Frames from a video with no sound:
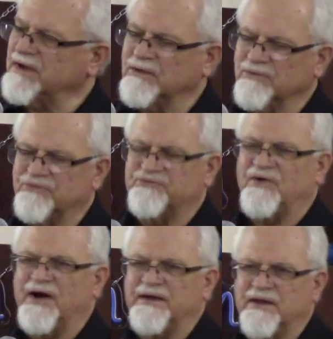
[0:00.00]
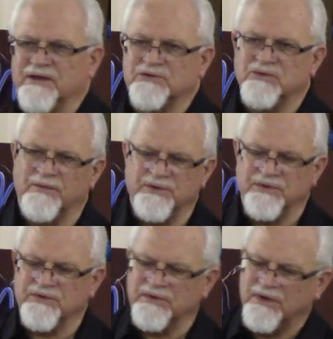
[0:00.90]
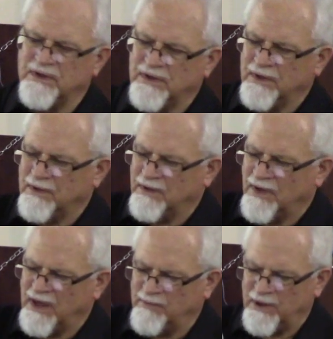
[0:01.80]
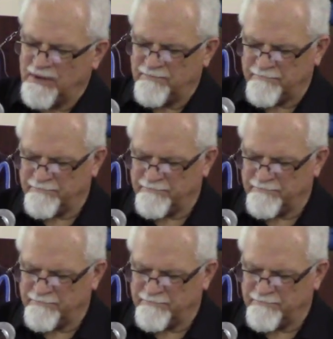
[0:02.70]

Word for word: can find in the scriptures. Amen?